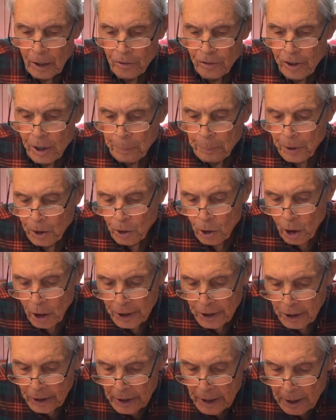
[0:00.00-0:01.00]
Chapter
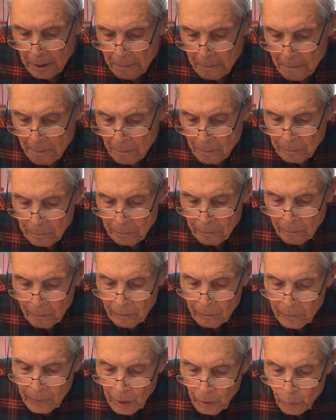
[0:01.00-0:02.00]
19,
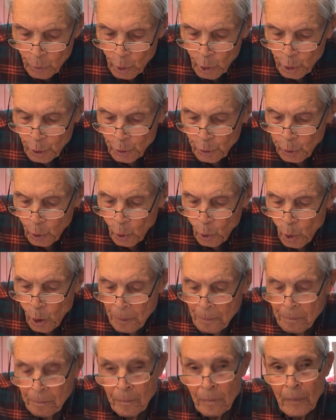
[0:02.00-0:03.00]
verse 4.